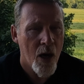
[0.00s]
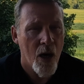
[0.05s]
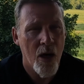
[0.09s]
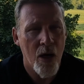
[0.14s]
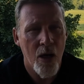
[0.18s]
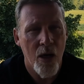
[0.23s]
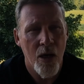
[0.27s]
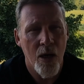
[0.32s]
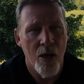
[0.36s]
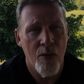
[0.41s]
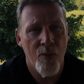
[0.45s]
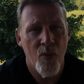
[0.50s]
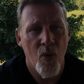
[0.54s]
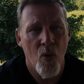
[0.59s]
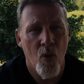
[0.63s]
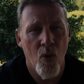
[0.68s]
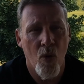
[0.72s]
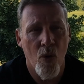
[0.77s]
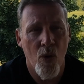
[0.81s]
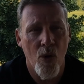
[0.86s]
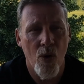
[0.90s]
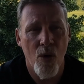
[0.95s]

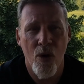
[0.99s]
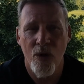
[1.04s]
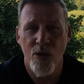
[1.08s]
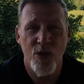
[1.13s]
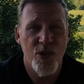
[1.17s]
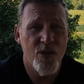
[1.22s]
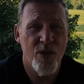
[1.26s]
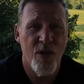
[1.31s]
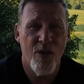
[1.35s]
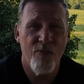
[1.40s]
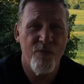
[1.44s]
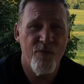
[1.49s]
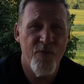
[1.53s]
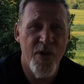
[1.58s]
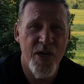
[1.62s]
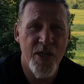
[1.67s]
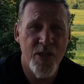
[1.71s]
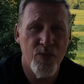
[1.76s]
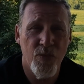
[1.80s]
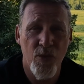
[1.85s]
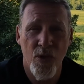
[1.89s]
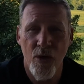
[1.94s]
or just on
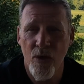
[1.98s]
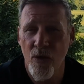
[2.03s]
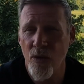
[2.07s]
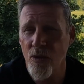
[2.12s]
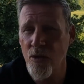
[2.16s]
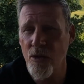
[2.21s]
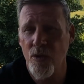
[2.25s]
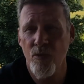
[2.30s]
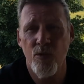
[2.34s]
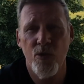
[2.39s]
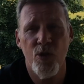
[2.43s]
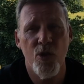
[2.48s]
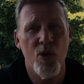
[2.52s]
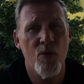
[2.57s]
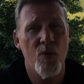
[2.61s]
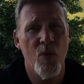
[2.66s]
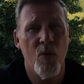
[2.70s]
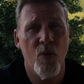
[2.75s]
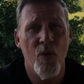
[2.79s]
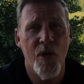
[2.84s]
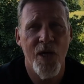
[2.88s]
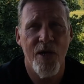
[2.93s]
Facebook or YouTube
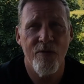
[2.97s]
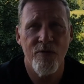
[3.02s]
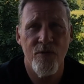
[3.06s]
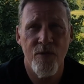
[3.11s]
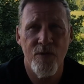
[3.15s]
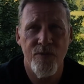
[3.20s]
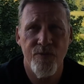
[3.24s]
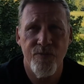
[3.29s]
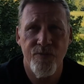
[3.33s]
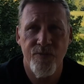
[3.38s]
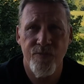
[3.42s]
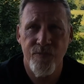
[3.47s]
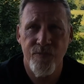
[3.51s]
or whatever,